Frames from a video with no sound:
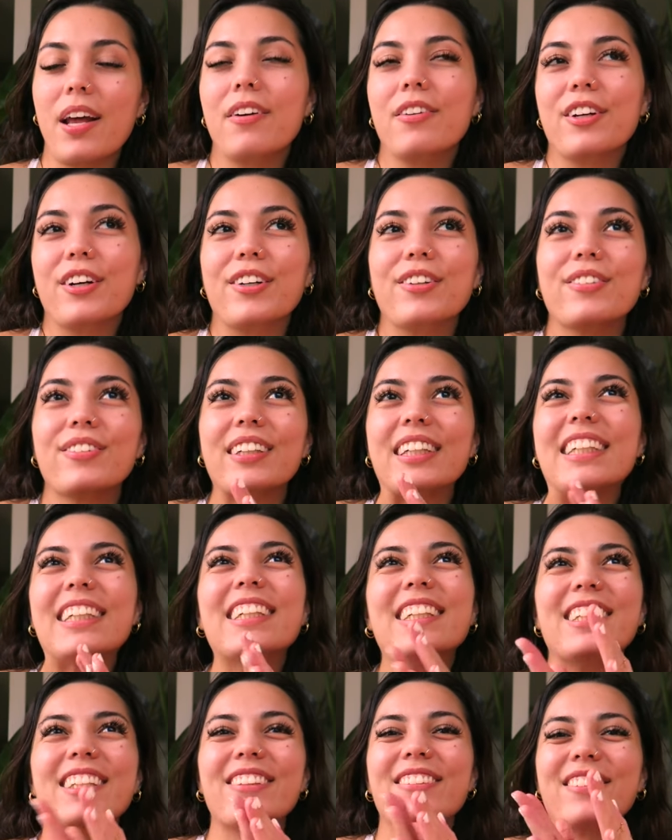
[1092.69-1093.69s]
I don't know.
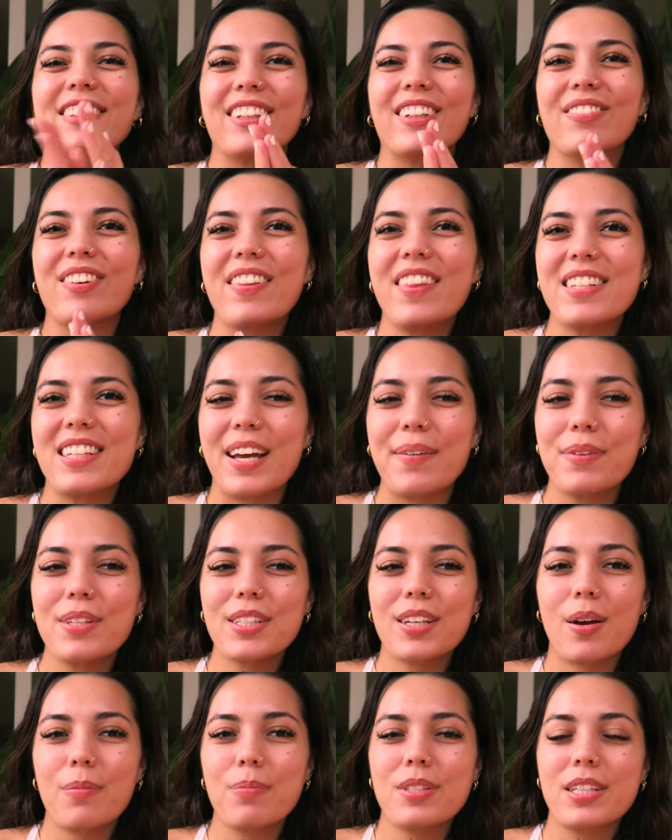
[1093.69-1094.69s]
I don't know. By the time
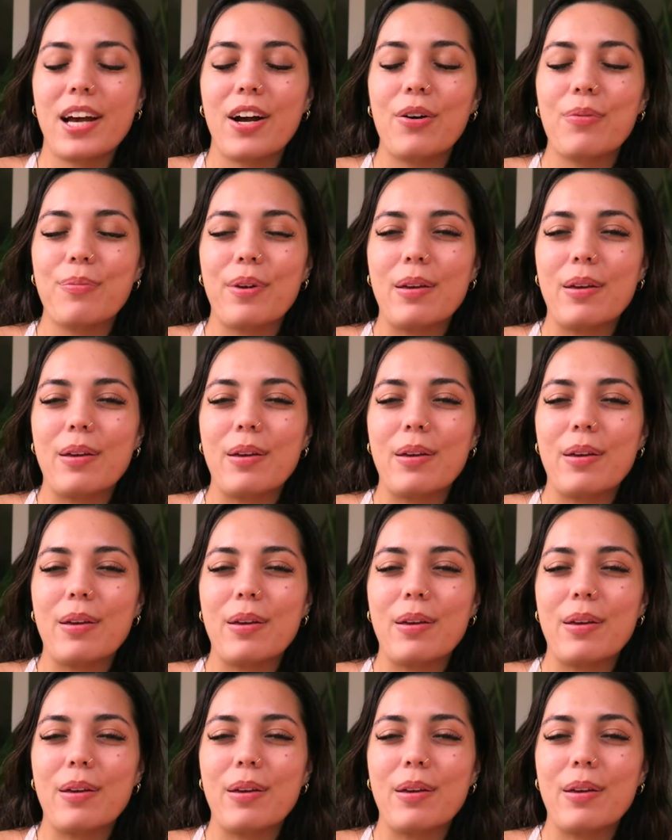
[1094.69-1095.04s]
this comes out,